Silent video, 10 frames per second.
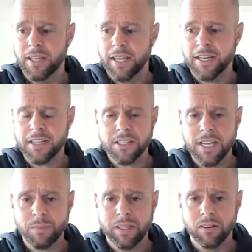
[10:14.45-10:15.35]
it doesn't
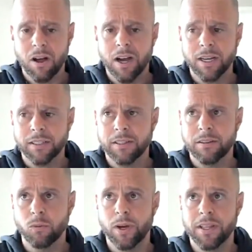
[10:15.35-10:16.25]
take me long
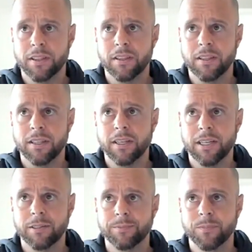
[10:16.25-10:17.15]
with
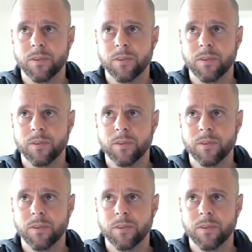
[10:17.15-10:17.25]
the